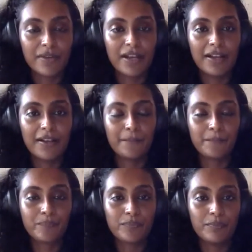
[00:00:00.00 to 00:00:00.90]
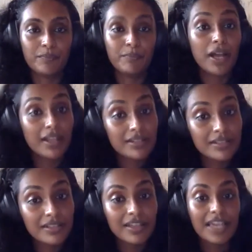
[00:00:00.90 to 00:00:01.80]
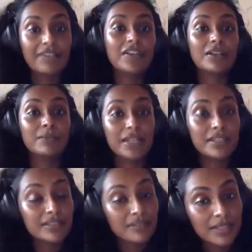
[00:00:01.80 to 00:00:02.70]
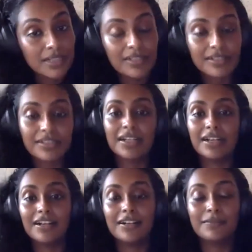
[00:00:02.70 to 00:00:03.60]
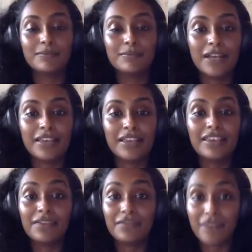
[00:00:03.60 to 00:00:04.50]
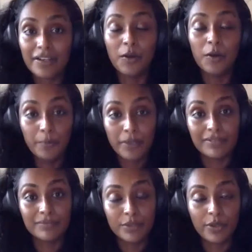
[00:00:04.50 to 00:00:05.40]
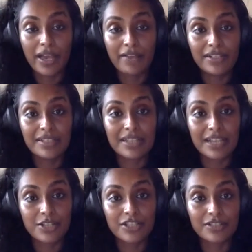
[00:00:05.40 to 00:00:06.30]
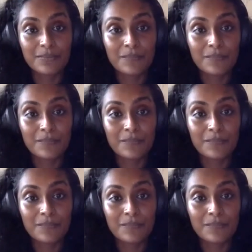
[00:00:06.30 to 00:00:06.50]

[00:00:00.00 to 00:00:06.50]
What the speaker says: But if you're committed to it, I think they're very open to have a discussion.